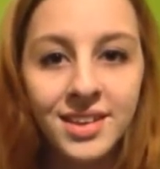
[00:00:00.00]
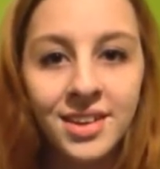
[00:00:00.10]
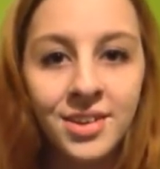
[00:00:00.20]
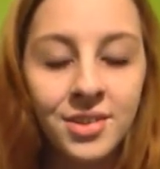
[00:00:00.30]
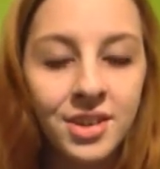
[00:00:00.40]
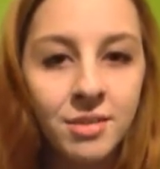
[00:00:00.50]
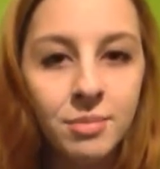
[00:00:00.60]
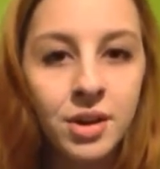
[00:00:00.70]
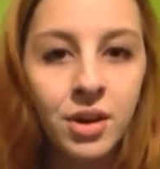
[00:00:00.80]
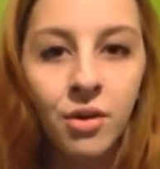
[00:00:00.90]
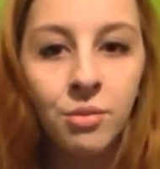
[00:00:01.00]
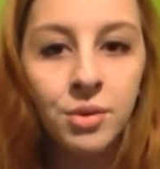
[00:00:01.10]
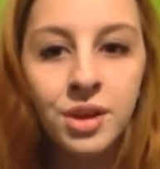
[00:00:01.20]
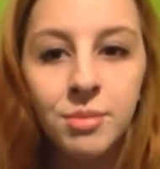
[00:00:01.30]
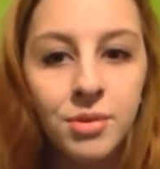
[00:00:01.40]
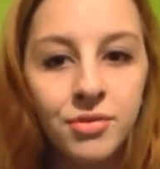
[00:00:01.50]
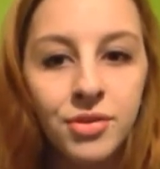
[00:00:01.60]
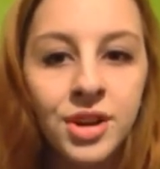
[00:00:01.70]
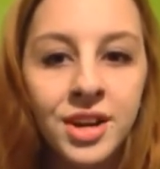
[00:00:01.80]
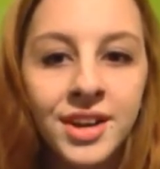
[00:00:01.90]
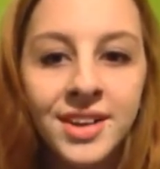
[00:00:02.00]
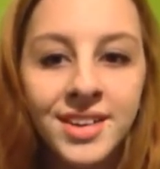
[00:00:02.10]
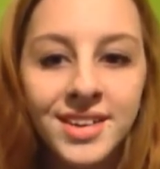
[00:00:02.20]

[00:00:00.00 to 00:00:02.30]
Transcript: you know, and he'd be home and he'd be free.